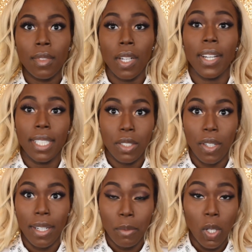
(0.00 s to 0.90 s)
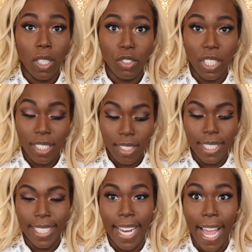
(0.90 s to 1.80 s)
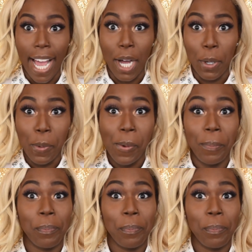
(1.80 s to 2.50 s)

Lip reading: Okay, so I'm all dressed in now.